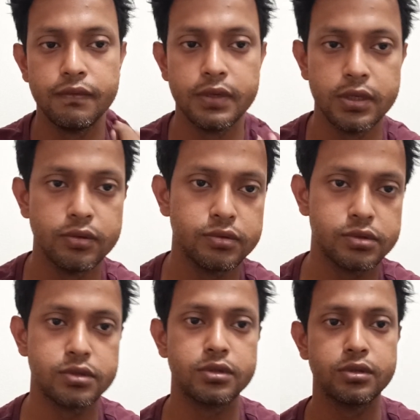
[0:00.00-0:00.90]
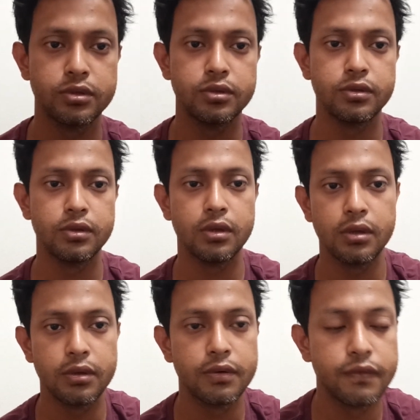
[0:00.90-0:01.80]
videos
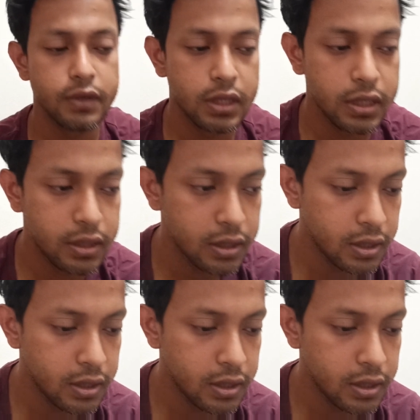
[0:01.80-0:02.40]
for like